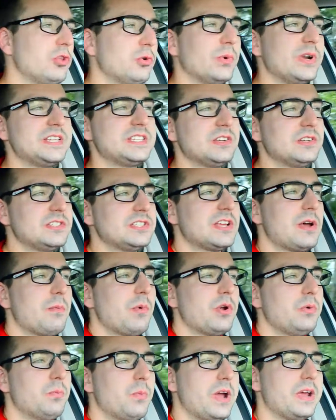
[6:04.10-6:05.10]
the reason
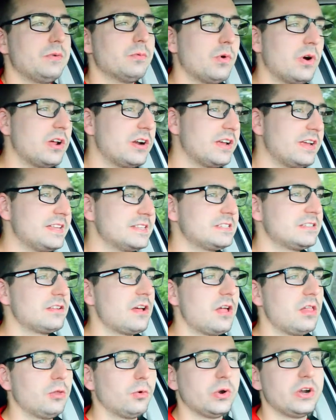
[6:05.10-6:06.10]
someone might want to
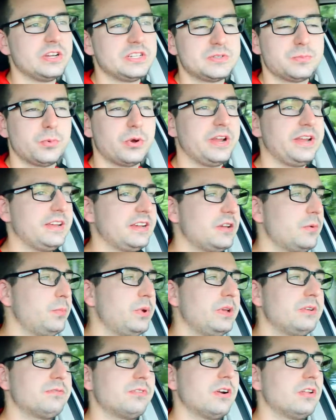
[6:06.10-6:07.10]
install lowering spring could
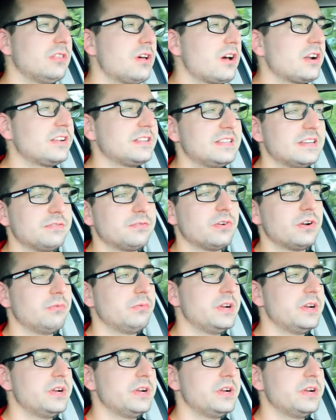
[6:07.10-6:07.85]
be for a lot of different